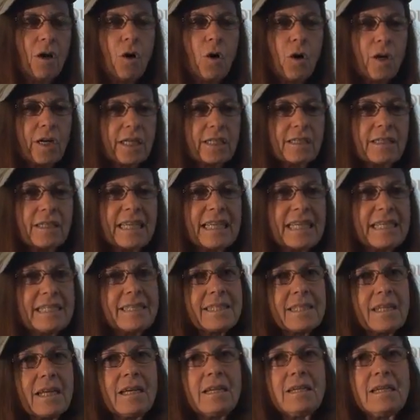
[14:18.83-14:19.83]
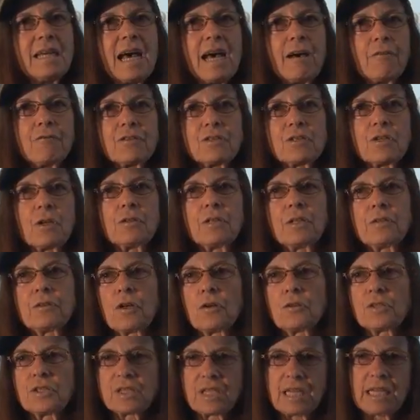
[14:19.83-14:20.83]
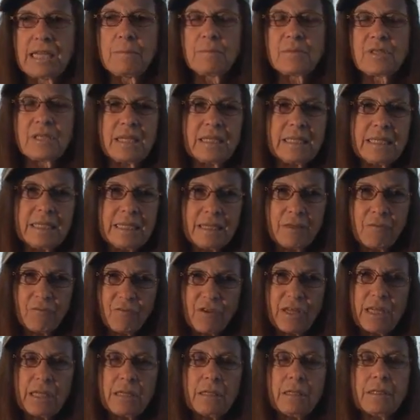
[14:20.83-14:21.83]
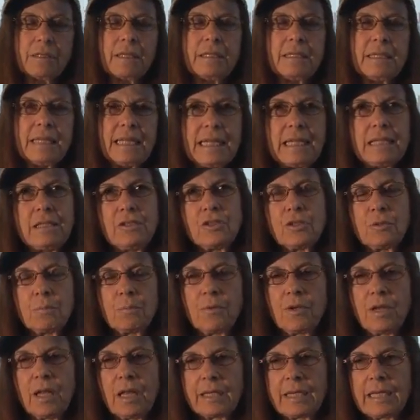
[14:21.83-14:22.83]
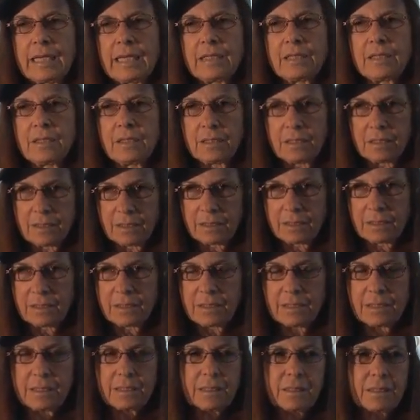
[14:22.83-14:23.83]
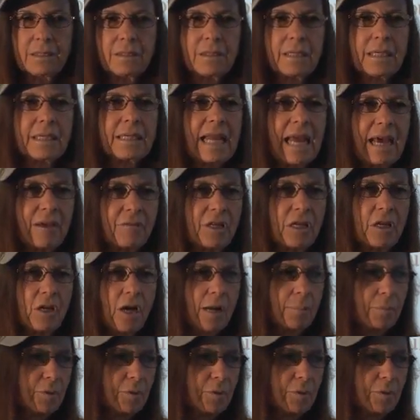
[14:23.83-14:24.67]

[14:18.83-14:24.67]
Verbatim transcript: or at least enough so that those teams that feel the need to plug in can have the